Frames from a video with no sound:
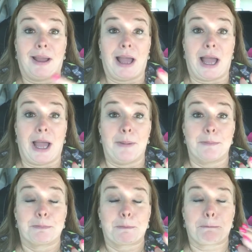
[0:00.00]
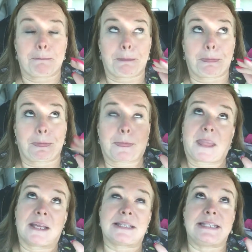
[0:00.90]

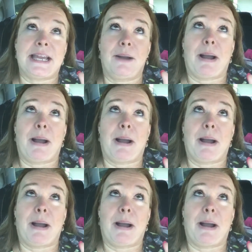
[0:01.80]
tell